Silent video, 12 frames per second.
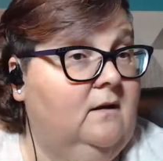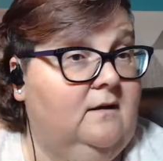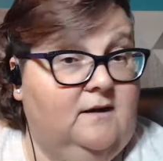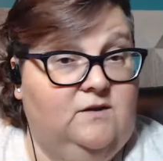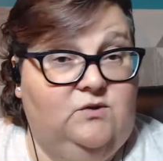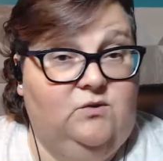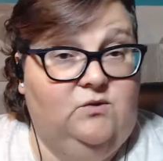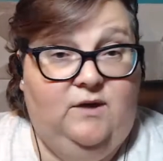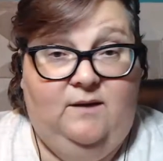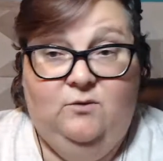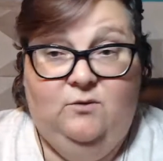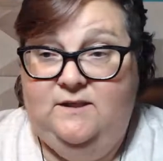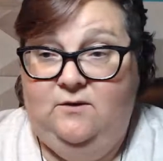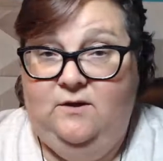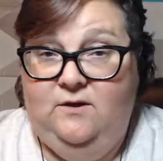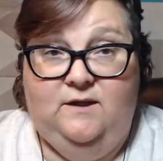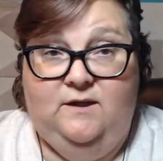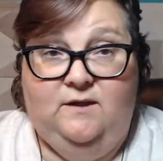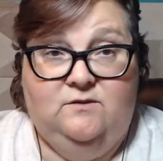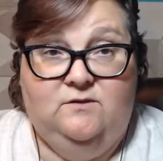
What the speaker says: Is your neighbor a serial killer?